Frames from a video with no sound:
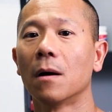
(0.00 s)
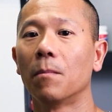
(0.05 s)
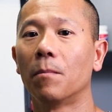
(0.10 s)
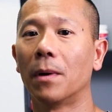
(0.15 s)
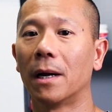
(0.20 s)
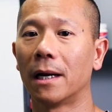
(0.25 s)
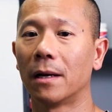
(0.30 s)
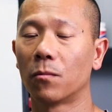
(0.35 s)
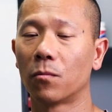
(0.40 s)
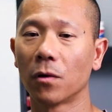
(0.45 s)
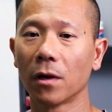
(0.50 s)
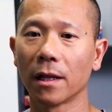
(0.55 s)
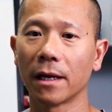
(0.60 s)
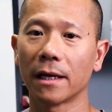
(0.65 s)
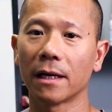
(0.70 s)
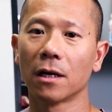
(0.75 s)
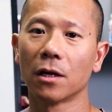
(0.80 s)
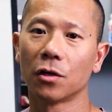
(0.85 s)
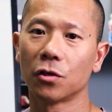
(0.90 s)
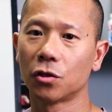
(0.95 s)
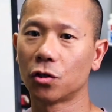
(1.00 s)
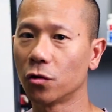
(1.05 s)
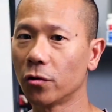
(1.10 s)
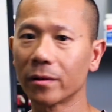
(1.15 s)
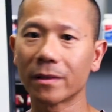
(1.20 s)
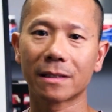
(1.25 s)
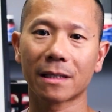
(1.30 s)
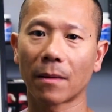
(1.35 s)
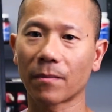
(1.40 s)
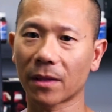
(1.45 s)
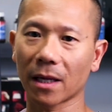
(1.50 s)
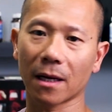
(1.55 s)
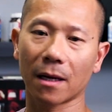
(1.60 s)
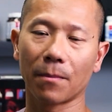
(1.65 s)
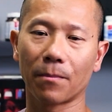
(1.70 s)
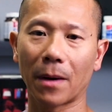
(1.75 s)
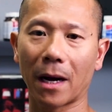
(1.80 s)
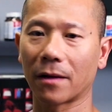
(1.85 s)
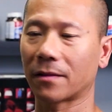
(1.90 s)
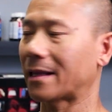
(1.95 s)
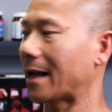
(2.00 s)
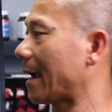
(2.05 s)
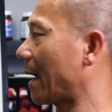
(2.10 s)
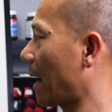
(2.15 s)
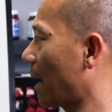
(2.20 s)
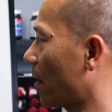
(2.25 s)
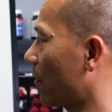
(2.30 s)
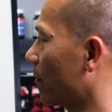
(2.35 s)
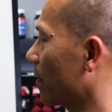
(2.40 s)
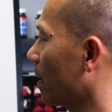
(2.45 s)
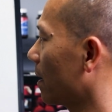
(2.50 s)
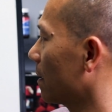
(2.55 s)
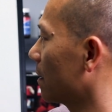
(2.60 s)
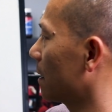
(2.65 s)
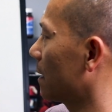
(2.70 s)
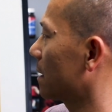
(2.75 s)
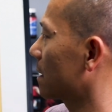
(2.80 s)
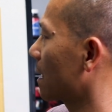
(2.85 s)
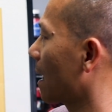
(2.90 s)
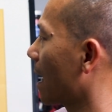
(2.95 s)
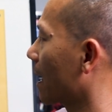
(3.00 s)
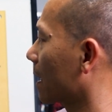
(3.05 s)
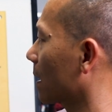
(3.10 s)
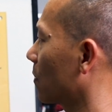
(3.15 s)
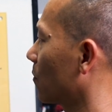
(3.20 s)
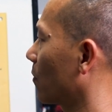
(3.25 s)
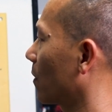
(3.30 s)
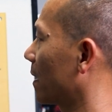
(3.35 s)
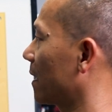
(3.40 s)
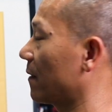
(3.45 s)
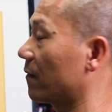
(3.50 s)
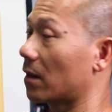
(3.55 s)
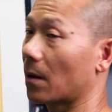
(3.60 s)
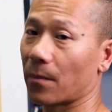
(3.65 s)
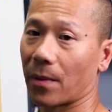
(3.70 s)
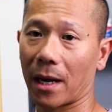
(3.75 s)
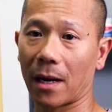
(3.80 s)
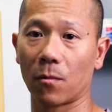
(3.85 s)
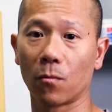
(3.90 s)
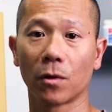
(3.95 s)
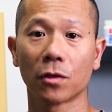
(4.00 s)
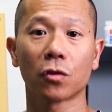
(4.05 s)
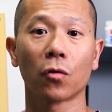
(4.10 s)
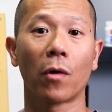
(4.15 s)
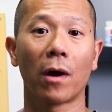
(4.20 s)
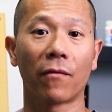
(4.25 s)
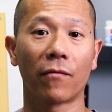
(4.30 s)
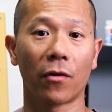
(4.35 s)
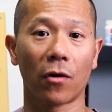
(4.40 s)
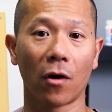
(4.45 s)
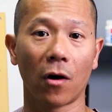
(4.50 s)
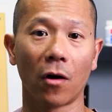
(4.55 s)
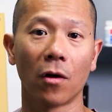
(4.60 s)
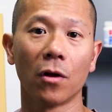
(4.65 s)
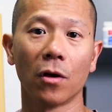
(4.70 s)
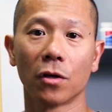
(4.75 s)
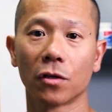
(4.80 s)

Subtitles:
but it really doing something about that area is not going to relieve the pain whatsoever at all.